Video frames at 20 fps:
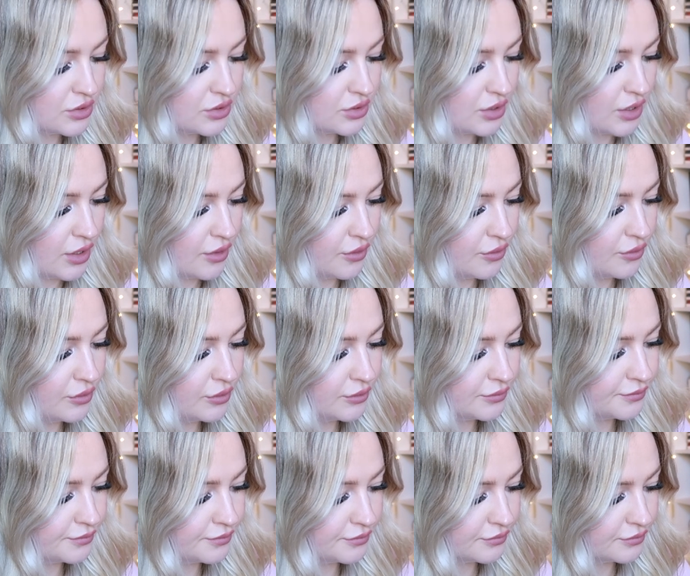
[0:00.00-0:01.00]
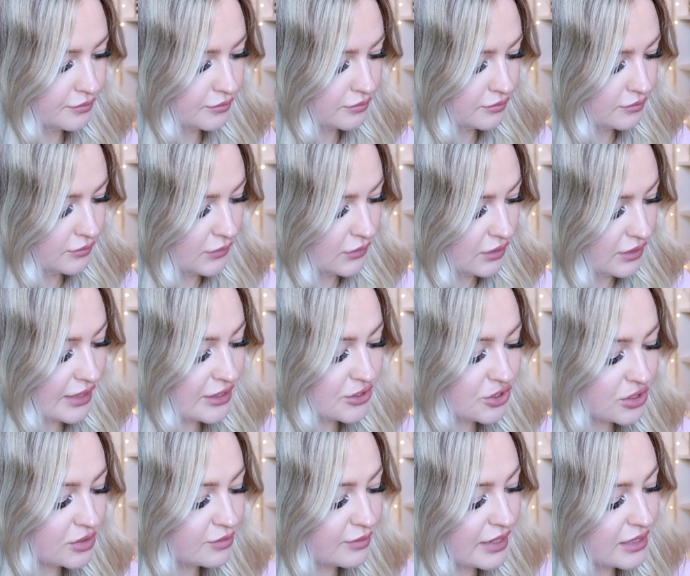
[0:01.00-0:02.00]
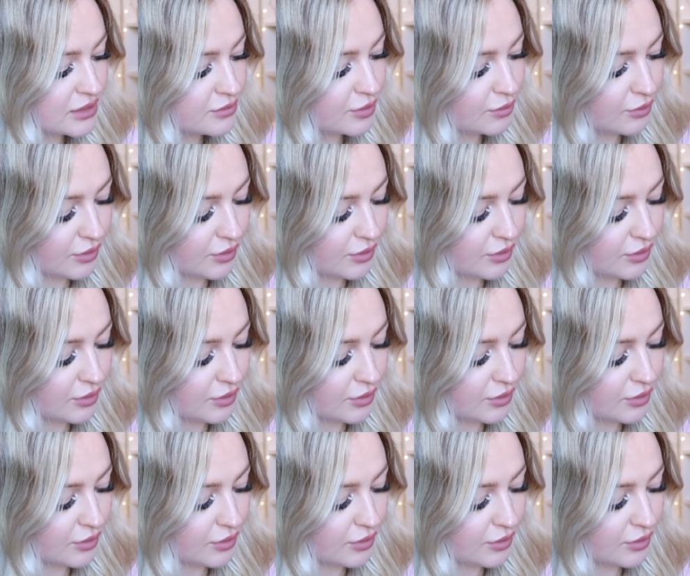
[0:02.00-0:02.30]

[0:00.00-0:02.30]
So this just makes me